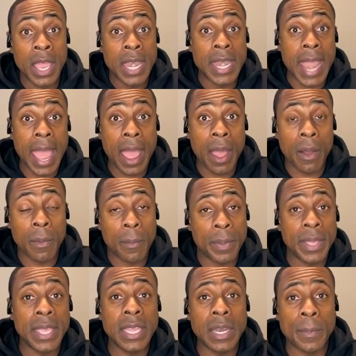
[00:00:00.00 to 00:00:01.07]
Now,
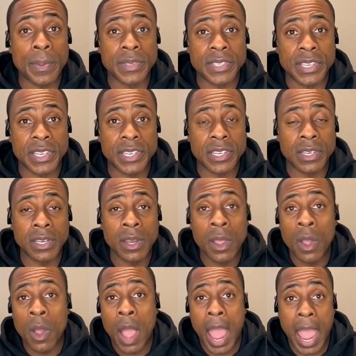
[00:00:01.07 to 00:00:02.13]
being in a position
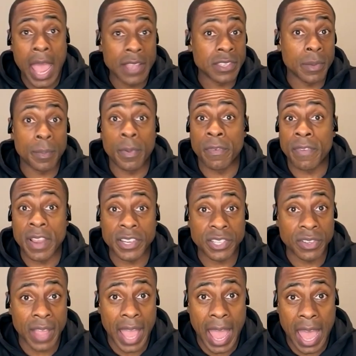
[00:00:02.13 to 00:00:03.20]
as a
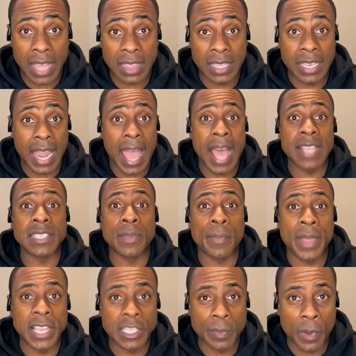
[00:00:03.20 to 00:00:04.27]
professional athlete, as a
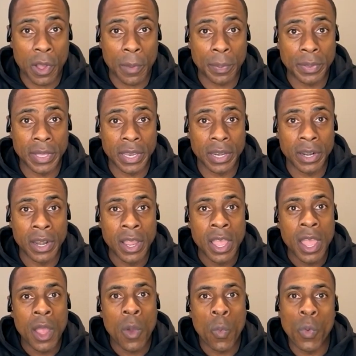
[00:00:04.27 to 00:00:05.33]
baseball player,
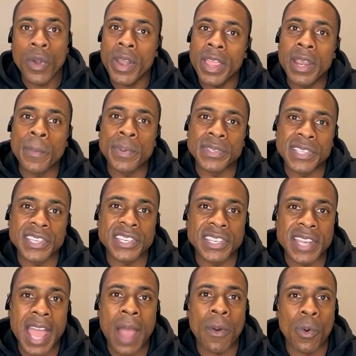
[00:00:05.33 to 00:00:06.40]
we're in a
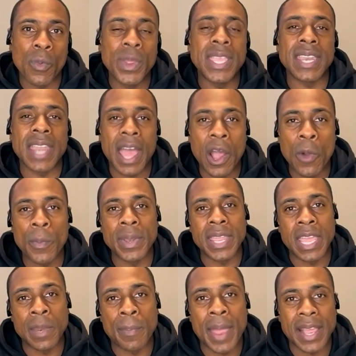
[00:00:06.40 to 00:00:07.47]
position now where we can help and
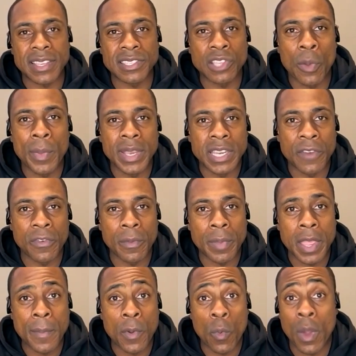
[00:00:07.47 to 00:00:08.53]
impact so many different
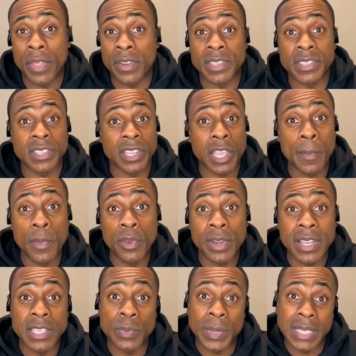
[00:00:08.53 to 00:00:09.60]
people, whether it's the
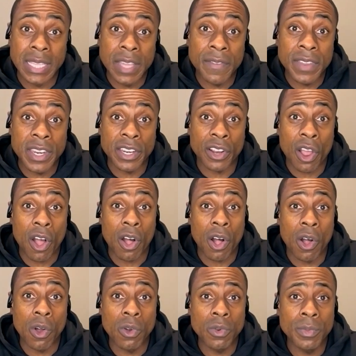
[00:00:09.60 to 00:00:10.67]
communities we live in and call
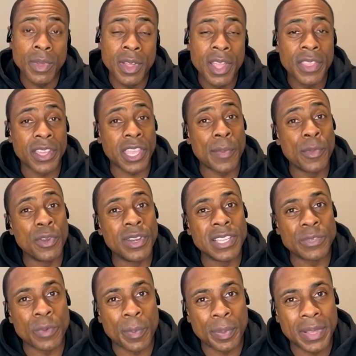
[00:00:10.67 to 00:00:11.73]
home, the
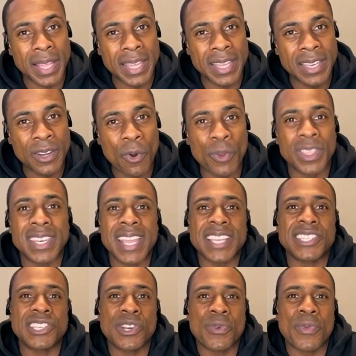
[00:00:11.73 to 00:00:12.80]
communities we play in, or the
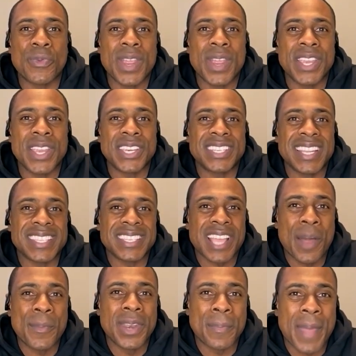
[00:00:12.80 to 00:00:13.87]
next generation that's
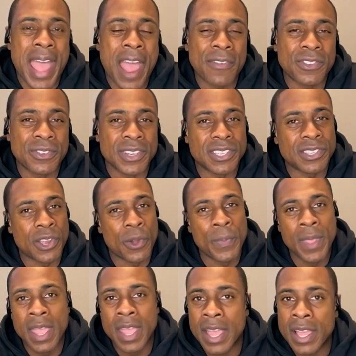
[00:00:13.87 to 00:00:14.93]
coming up after us. So
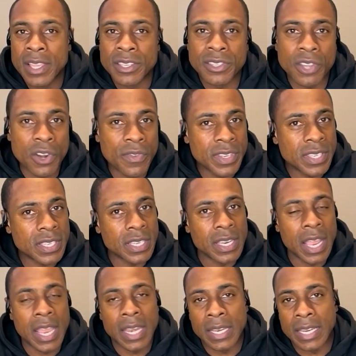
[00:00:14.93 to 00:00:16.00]
service
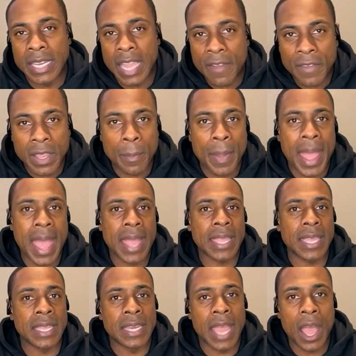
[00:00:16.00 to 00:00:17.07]
and giving back
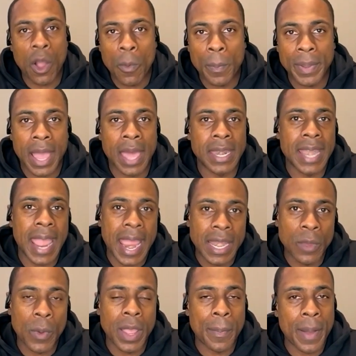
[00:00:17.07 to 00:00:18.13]
and helping out in
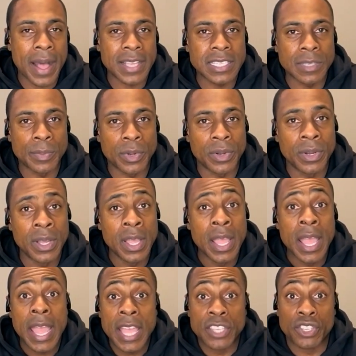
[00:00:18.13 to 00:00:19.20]
any way possible
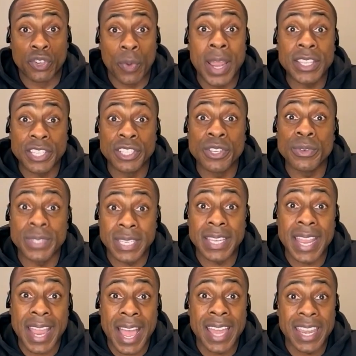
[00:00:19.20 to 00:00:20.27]
is great to do
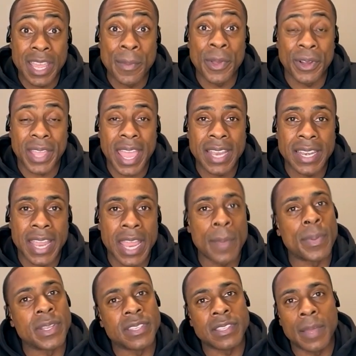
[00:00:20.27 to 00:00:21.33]
today on MLK Day,
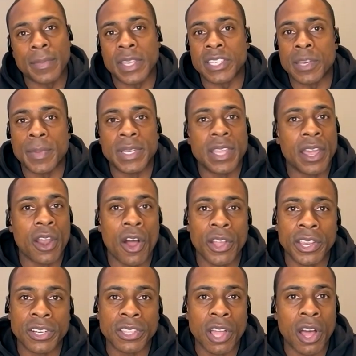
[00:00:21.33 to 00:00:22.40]
but it's something that should be done all
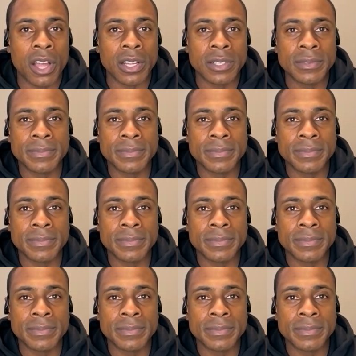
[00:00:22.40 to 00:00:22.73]
year long.